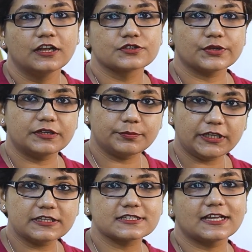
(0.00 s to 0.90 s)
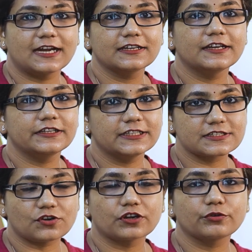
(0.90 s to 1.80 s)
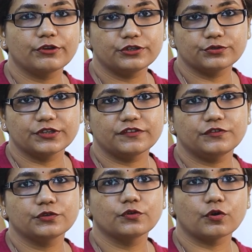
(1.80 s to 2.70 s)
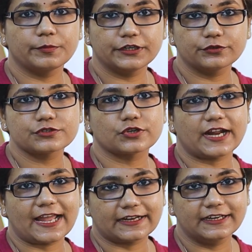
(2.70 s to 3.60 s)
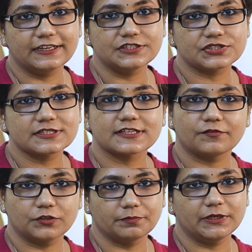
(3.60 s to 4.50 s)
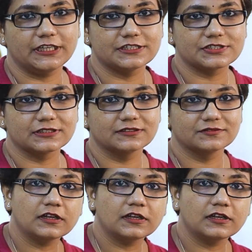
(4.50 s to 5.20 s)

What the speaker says: So it means that it is not going to give you comedones or acne lesions after application.